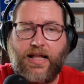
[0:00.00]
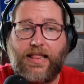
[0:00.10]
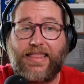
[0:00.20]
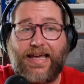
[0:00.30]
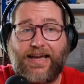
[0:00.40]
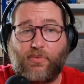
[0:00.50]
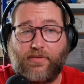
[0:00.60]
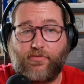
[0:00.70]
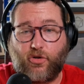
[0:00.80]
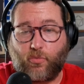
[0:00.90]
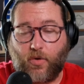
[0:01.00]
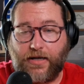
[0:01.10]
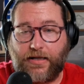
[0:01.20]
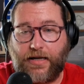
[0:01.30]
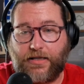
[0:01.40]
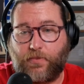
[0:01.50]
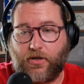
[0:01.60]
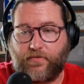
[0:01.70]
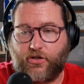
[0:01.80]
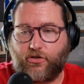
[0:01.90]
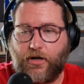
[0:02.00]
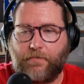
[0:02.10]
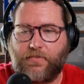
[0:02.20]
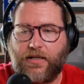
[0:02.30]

that whenever you run it as part of a script,